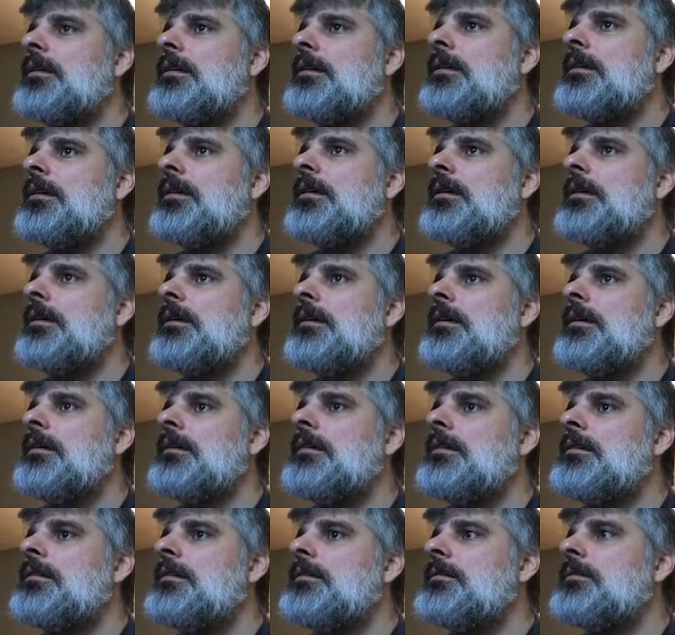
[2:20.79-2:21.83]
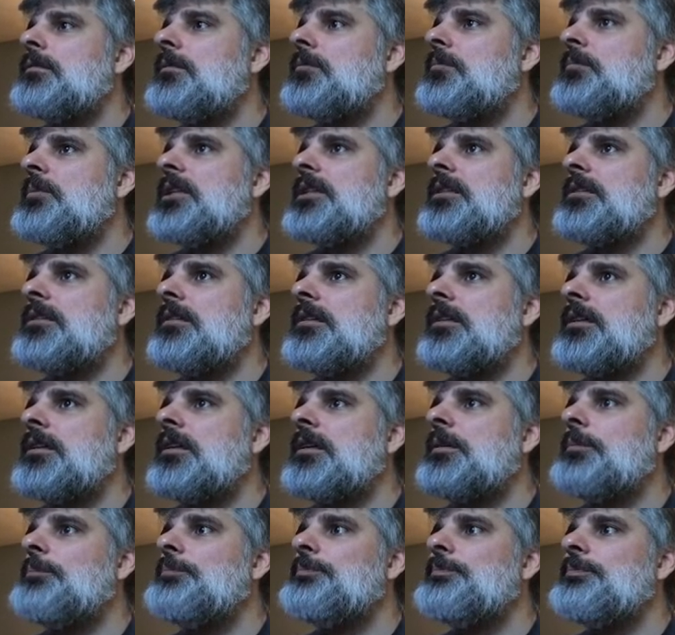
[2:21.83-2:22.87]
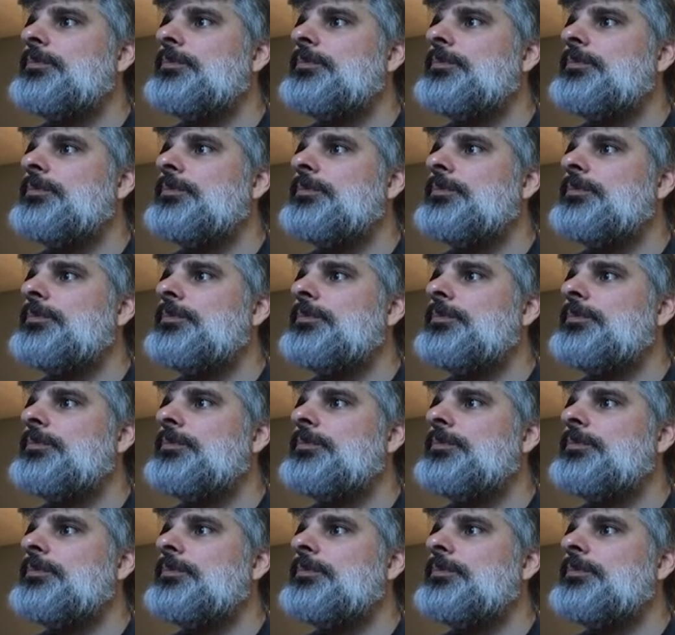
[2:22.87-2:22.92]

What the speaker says: Don't misclick.